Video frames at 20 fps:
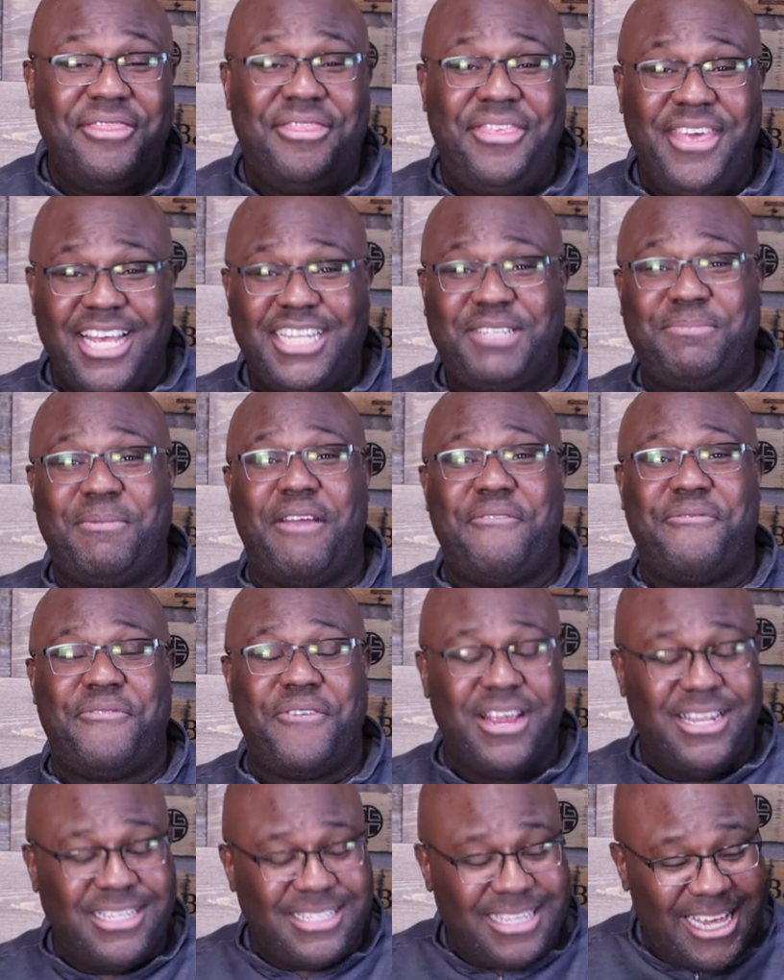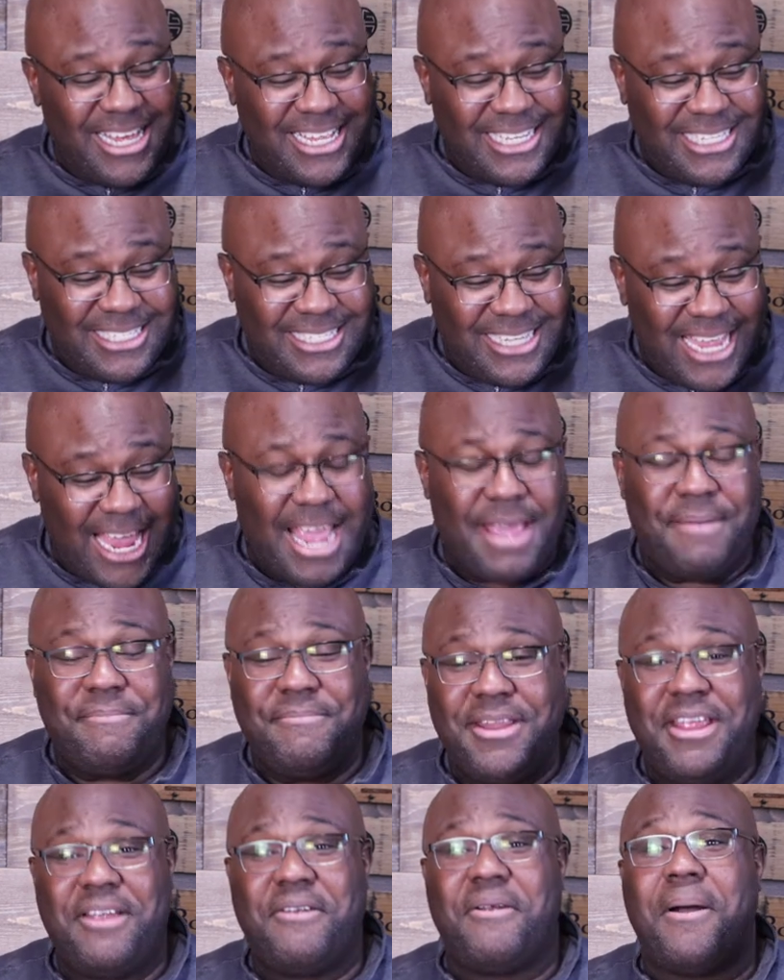This, my friends, is
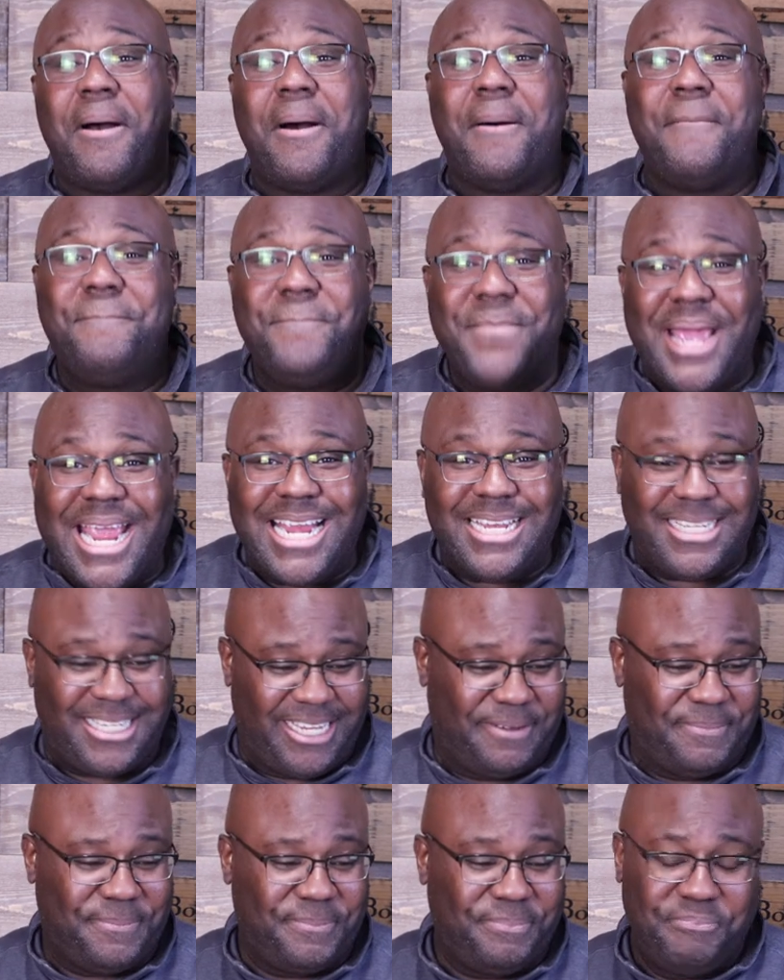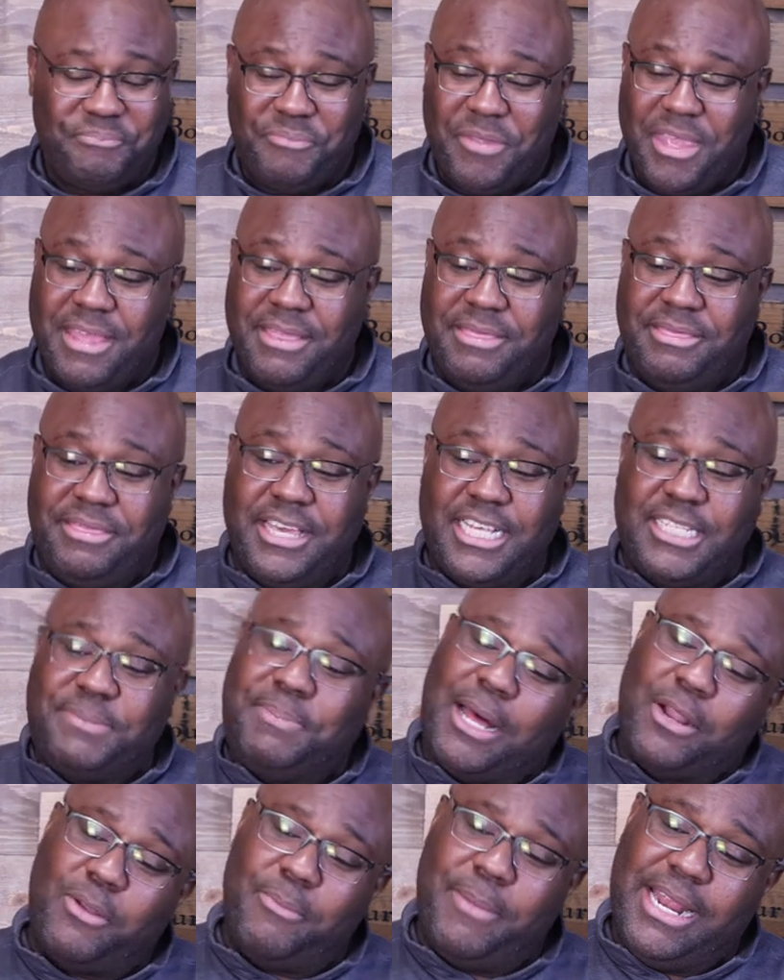damn near amazing. This
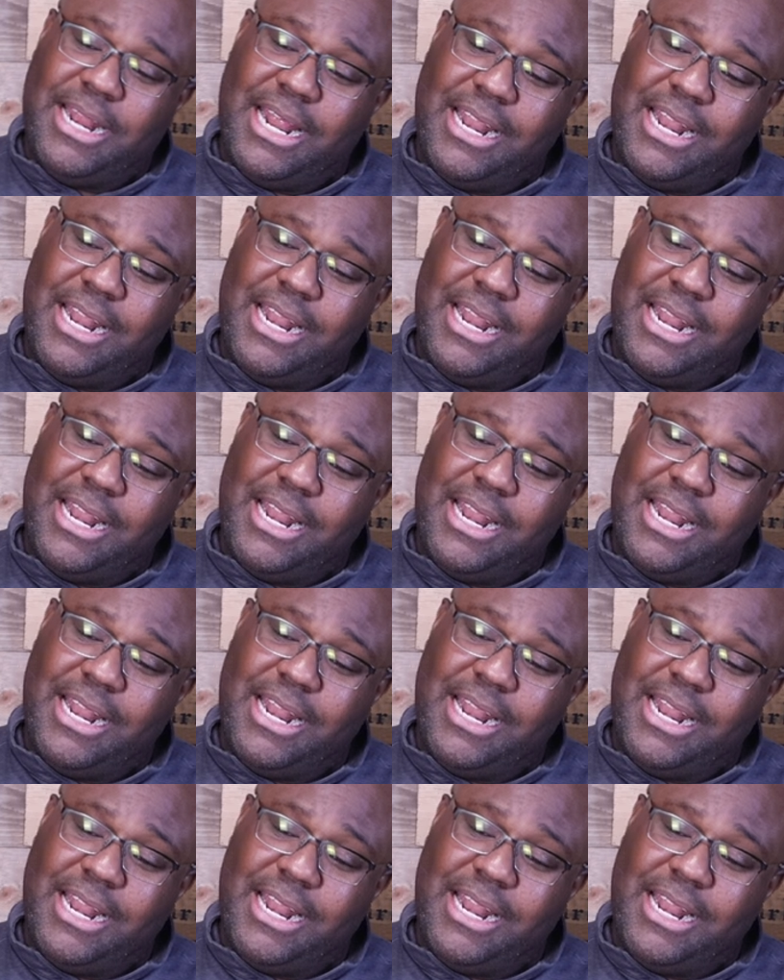bottle may